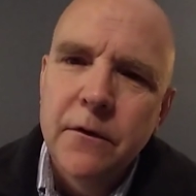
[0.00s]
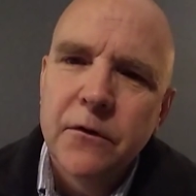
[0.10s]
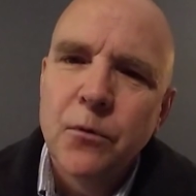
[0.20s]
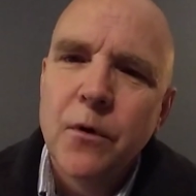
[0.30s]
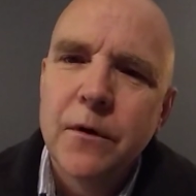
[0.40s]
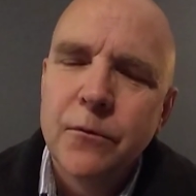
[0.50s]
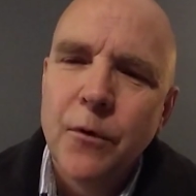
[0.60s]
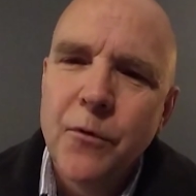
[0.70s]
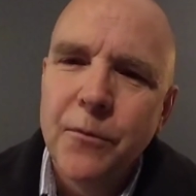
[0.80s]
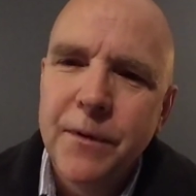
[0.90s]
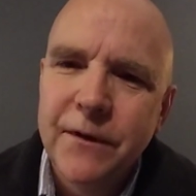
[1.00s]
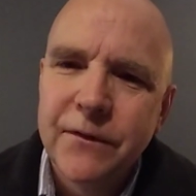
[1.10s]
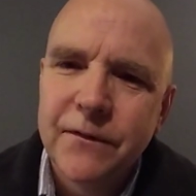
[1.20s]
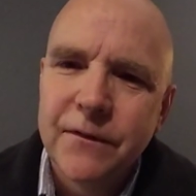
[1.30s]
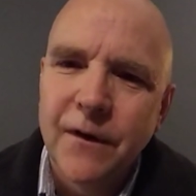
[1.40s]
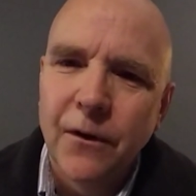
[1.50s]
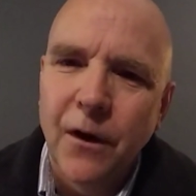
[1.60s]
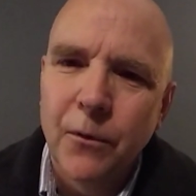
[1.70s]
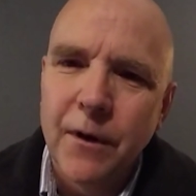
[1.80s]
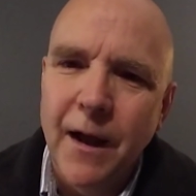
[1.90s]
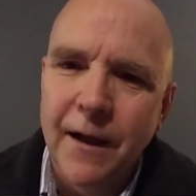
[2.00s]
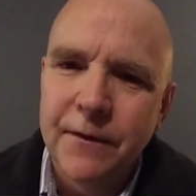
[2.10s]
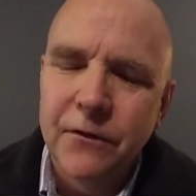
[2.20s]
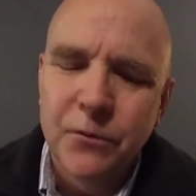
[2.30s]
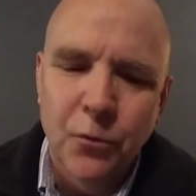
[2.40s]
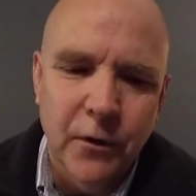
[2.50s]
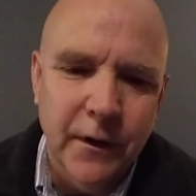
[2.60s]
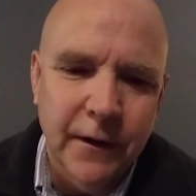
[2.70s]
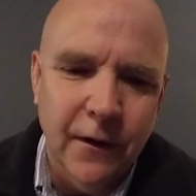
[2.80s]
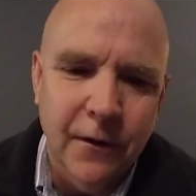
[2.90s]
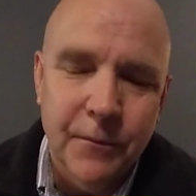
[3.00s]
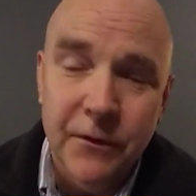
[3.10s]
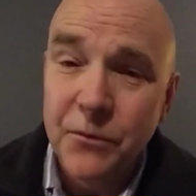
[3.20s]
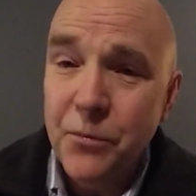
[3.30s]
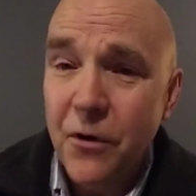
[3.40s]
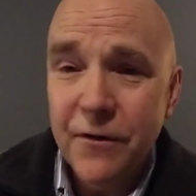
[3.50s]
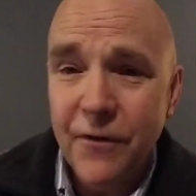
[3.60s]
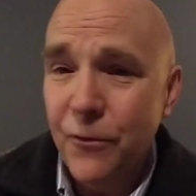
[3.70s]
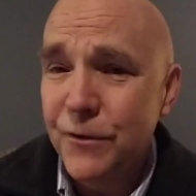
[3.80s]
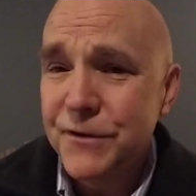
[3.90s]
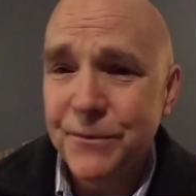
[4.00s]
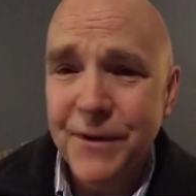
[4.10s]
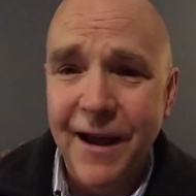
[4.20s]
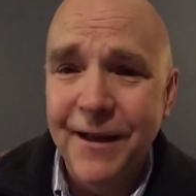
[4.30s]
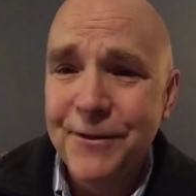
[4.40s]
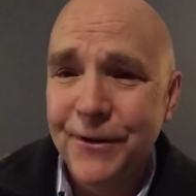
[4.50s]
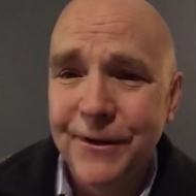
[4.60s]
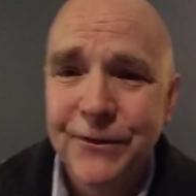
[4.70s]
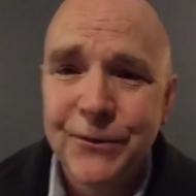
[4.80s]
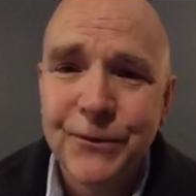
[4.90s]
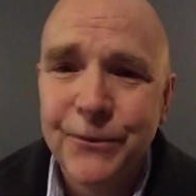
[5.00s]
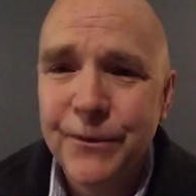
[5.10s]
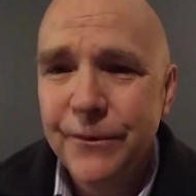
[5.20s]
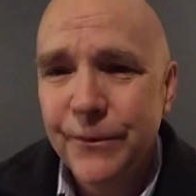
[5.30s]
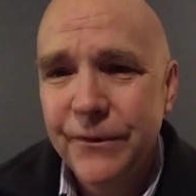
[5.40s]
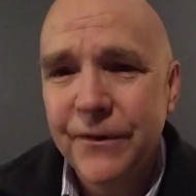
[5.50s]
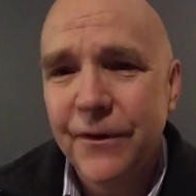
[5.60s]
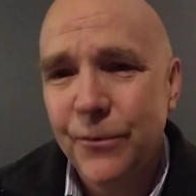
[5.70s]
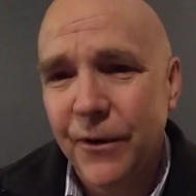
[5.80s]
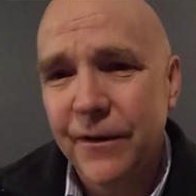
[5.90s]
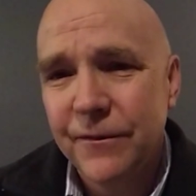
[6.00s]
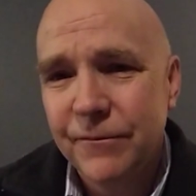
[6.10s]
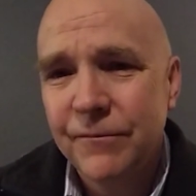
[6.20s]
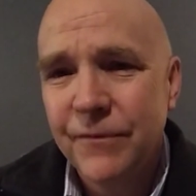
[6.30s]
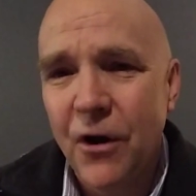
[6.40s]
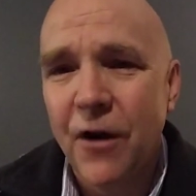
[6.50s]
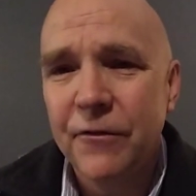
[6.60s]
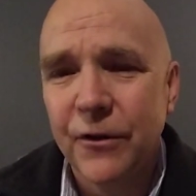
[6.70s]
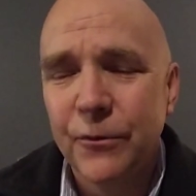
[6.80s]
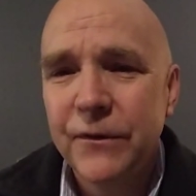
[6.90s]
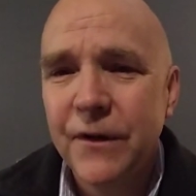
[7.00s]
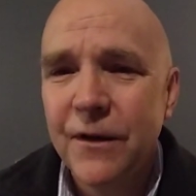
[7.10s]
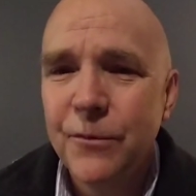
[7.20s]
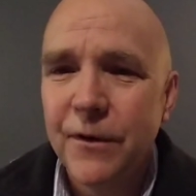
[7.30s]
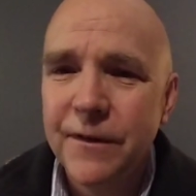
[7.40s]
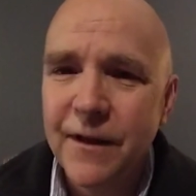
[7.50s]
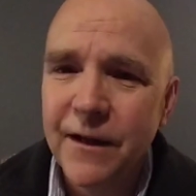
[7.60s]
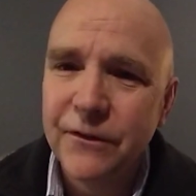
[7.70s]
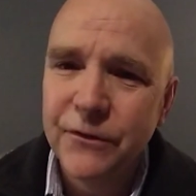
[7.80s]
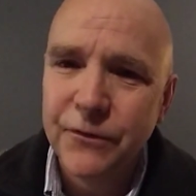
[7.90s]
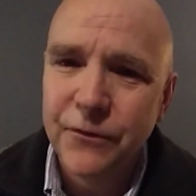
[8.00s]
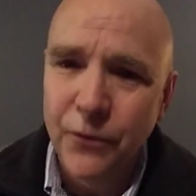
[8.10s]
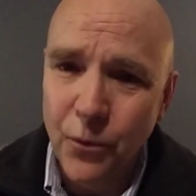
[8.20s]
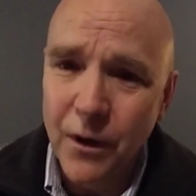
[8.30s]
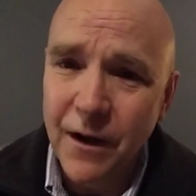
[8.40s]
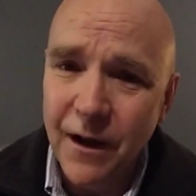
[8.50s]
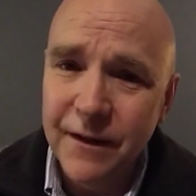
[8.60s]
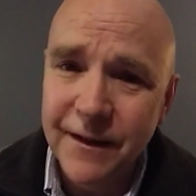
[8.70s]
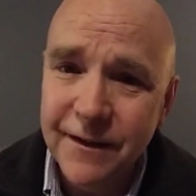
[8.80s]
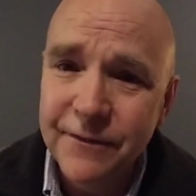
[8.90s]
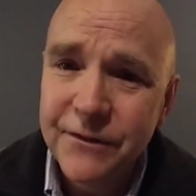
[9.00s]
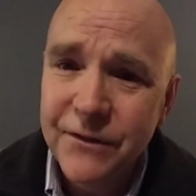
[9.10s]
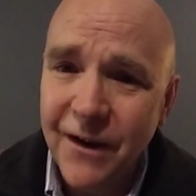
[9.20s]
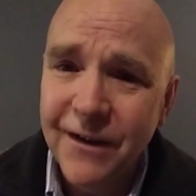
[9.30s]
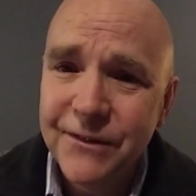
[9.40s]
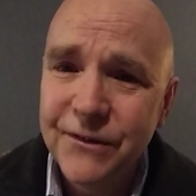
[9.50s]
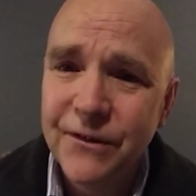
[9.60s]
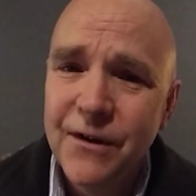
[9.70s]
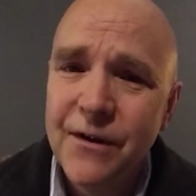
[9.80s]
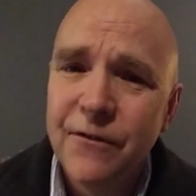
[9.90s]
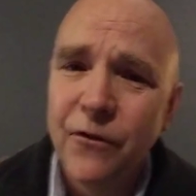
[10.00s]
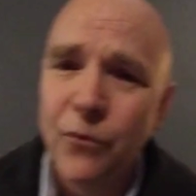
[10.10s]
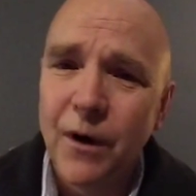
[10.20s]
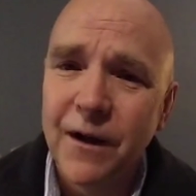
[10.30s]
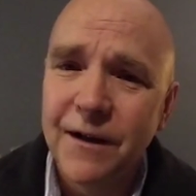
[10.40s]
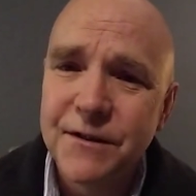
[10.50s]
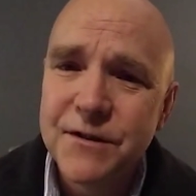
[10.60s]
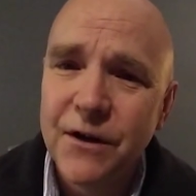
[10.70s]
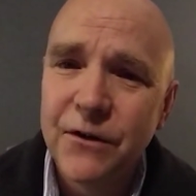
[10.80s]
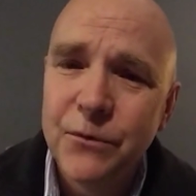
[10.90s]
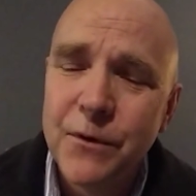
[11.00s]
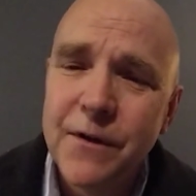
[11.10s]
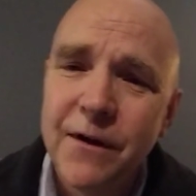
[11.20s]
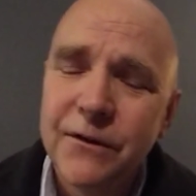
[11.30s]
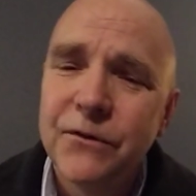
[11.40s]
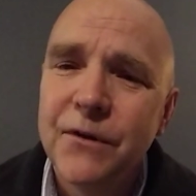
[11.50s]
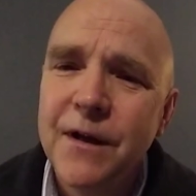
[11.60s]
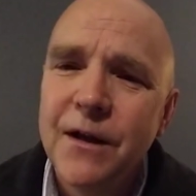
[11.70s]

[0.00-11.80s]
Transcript: There's one one more piece I, I want to add this morning. Um, as a part of our worship gatherings, we, we celebrate the offering. We celebrate thanks for what God gives us, for what God shares with us,